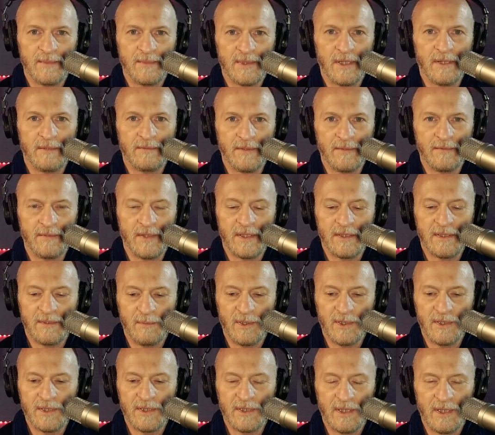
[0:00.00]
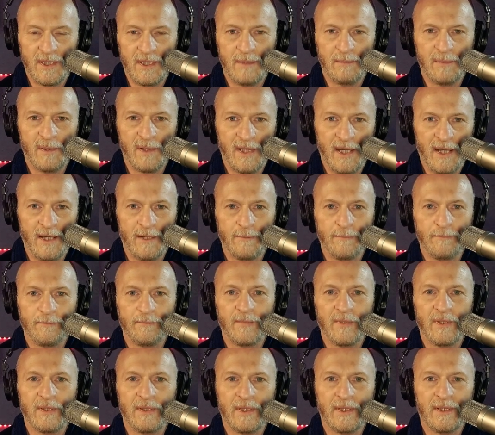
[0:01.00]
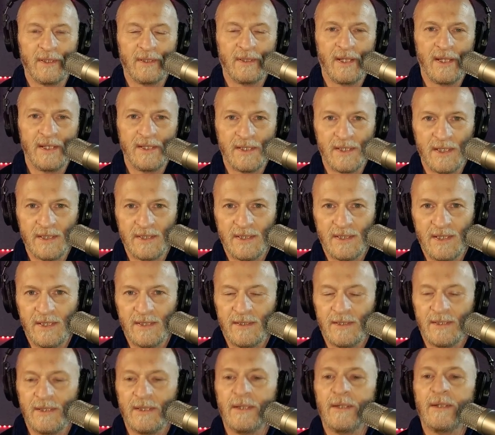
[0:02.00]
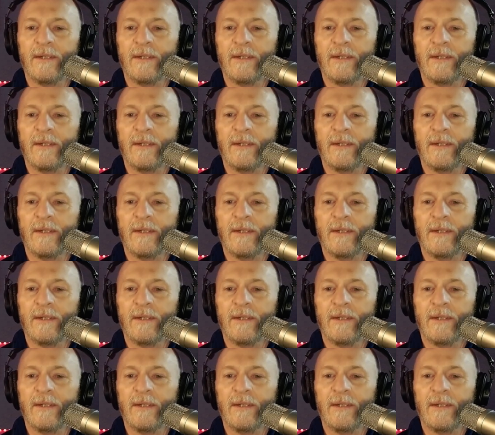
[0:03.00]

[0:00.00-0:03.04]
self-defense books that he put out in the late 60s,